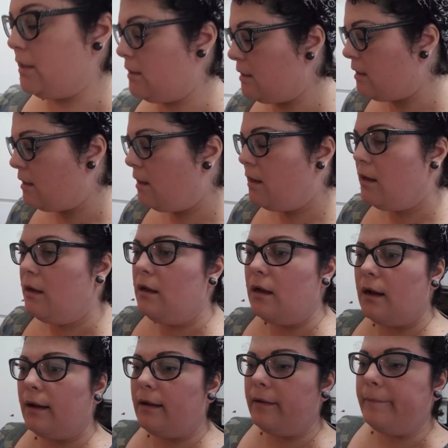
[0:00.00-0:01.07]

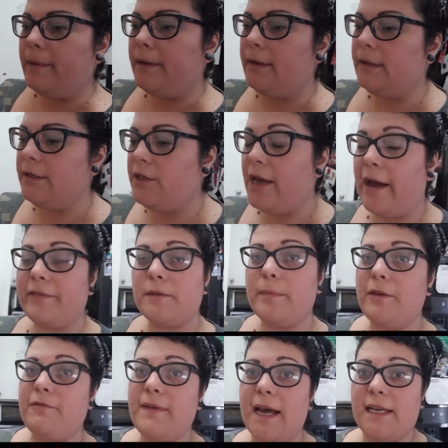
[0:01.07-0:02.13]
good. You have to be
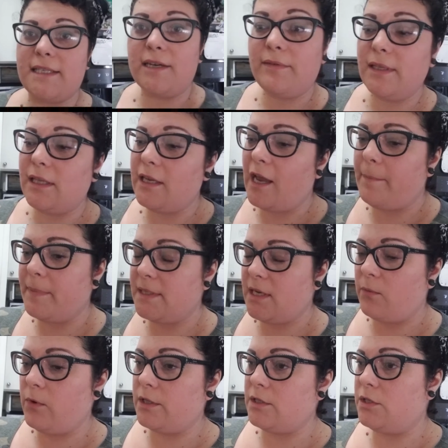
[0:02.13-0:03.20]
fast. Everything happens at
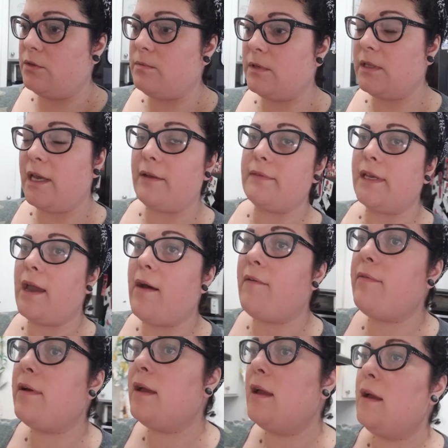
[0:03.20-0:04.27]
once, so you really have to have
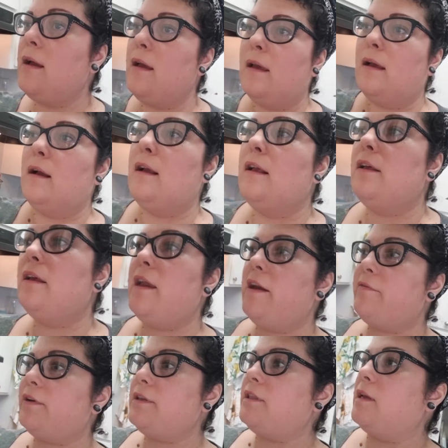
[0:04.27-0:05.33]

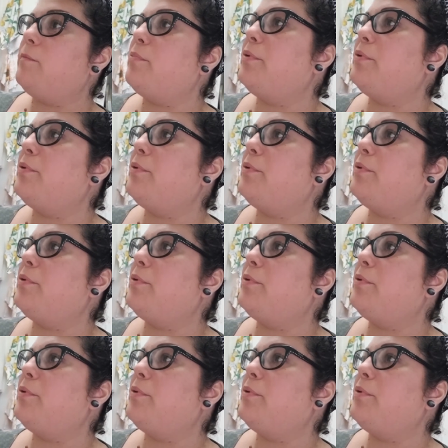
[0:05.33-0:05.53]
everything